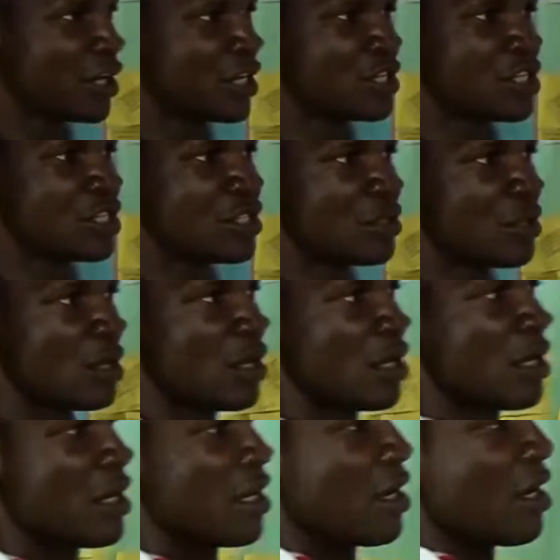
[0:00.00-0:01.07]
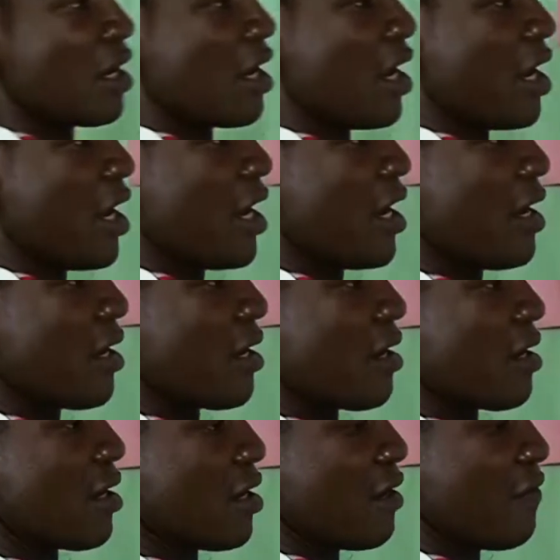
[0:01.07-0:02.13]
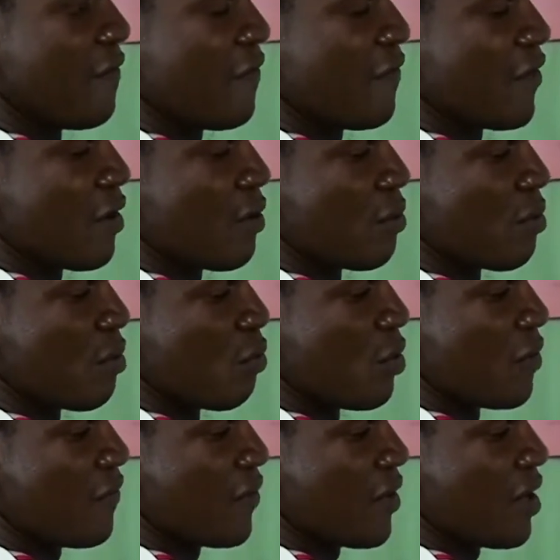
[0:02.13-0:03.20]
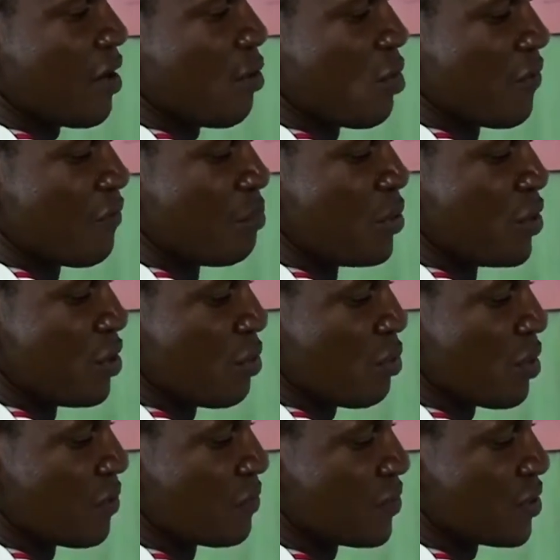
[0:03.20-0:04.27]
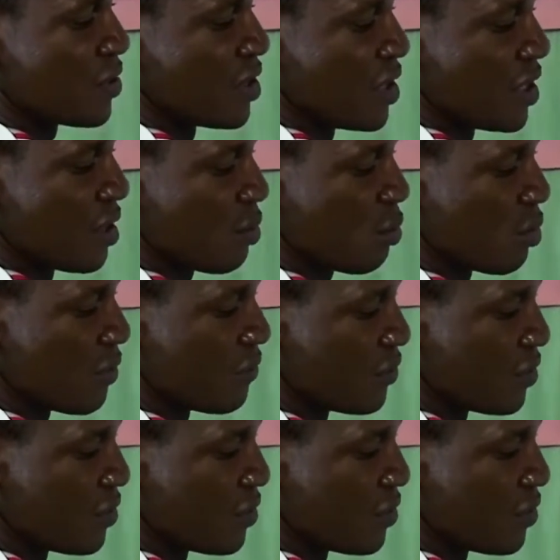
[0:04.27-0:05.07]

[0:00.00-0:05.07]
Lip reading: this is A, wave A, wave B, wave C, wave